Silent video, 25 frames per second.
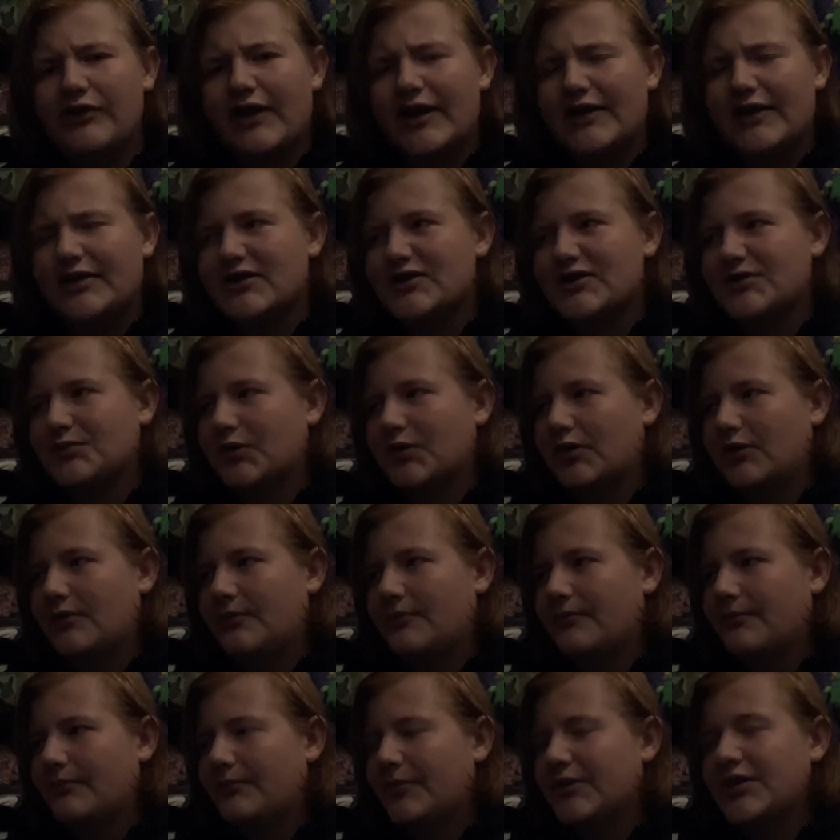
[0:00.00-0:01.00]
like this one.
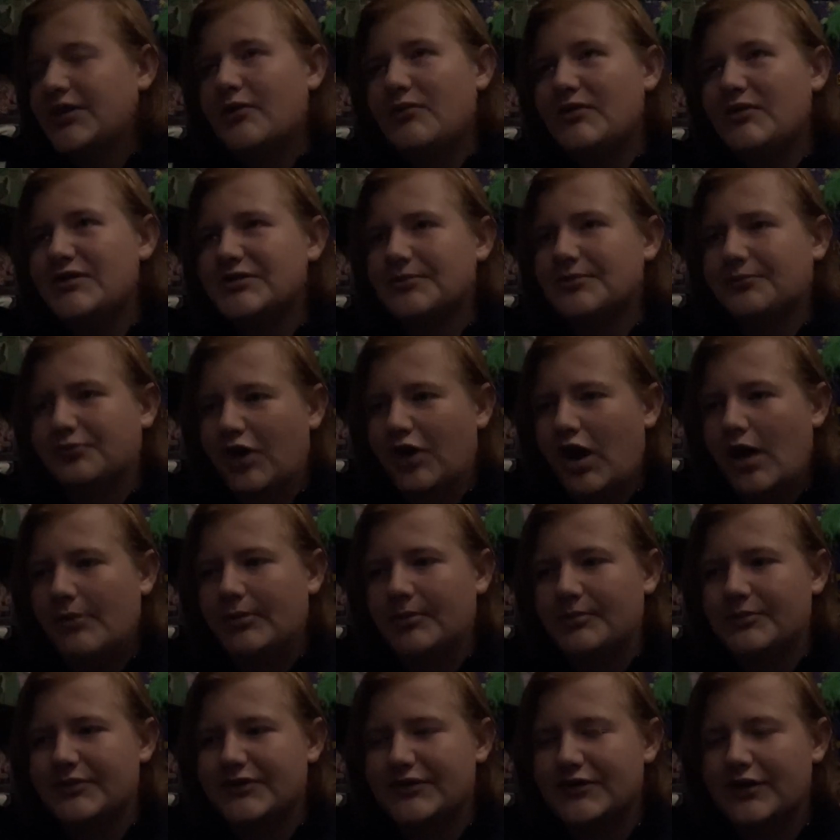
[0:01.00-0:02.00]
But there were some
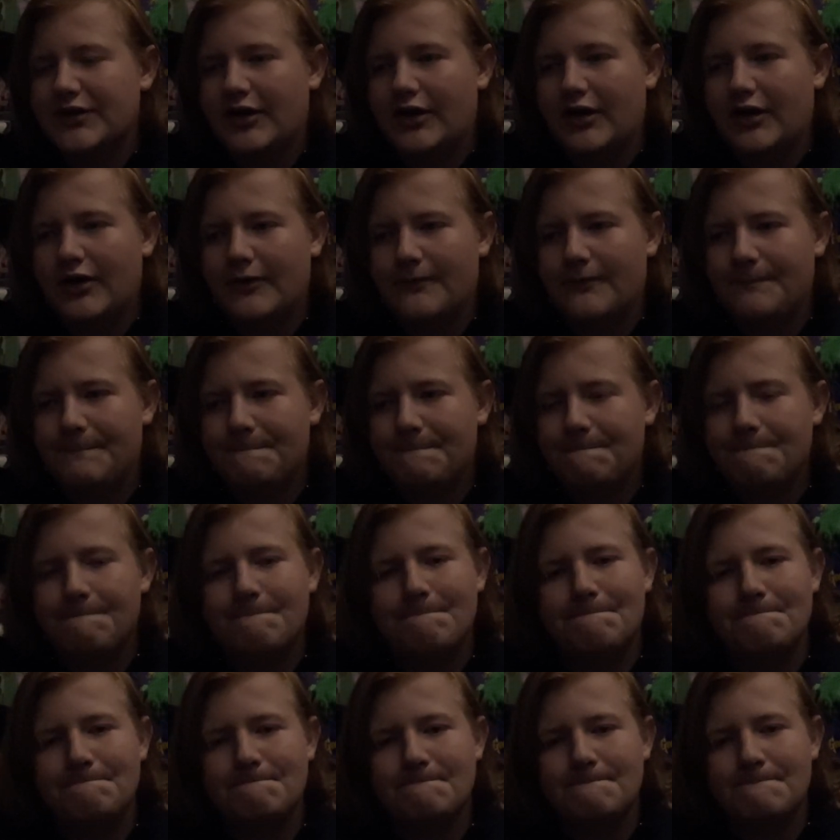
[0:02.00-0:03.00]
problems. Uh,
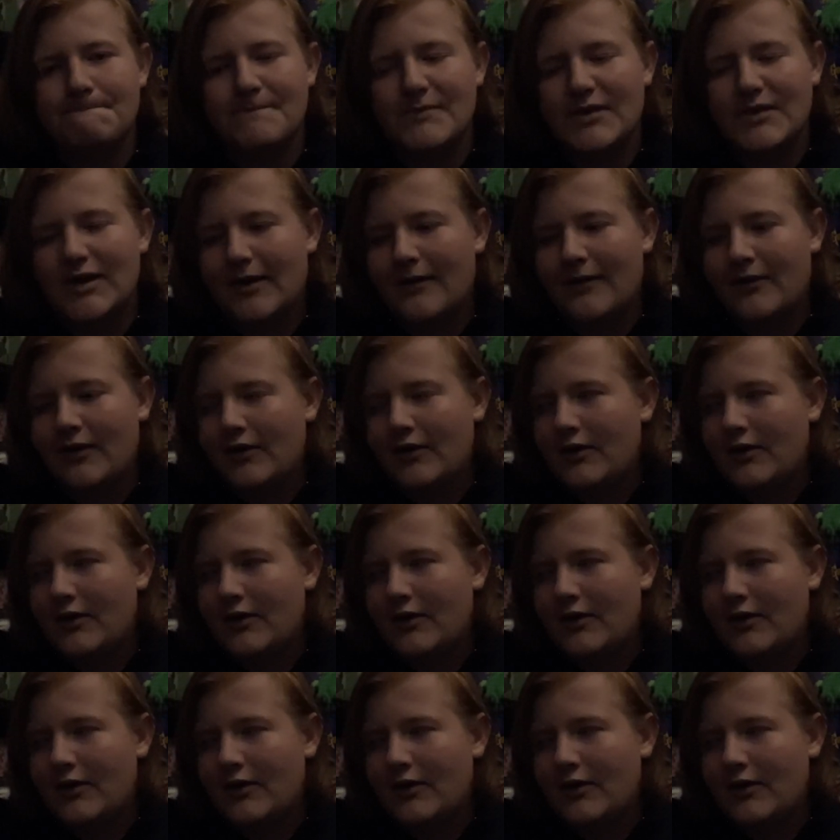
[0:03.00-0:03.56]
yeah.